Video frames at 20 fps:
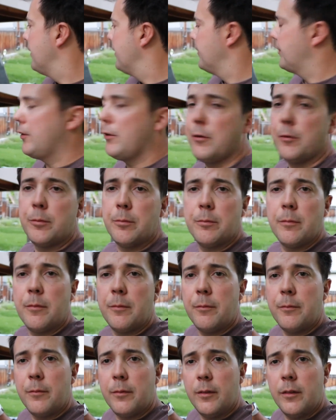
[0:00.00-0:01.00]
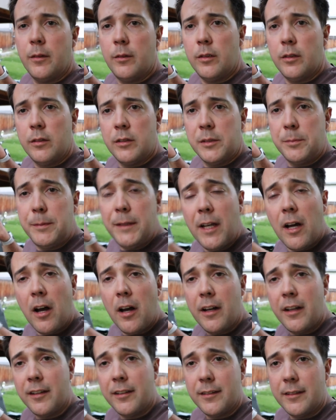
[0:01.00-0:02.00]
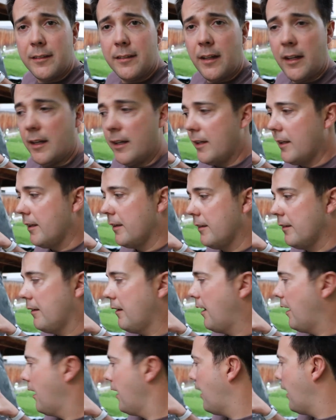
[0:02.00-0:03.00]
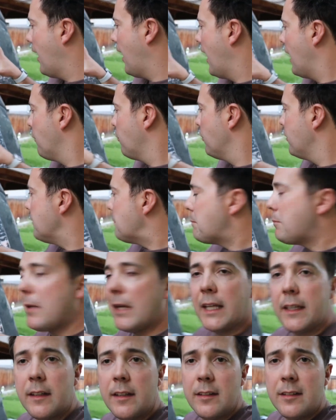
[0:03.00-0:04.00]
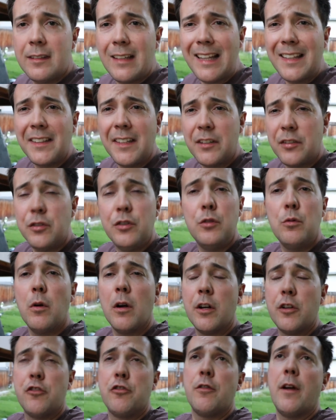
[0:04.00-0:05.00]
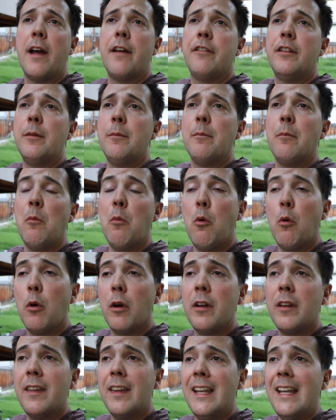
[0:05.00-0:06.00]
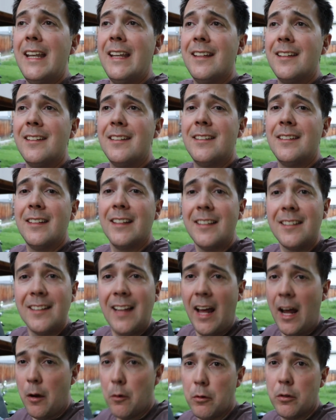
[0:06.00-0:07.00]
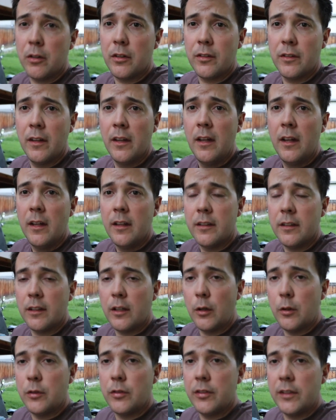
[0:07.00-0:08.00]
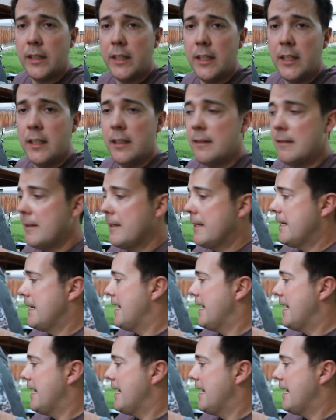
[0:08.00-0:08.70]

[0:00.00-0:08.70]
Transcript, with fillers: So, to be honest, uh, I wouldn't pick this unless you are driving more than six hours to go skiing.